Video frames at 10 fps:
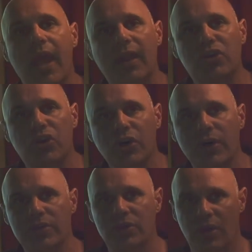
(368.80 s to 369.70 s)
and
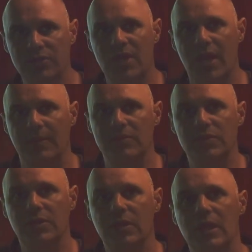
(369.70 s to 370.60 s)
courage at all times.
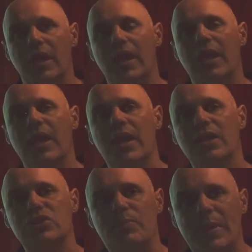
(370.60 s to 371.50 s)
In
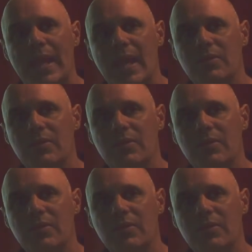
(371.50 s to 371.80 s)
Japan,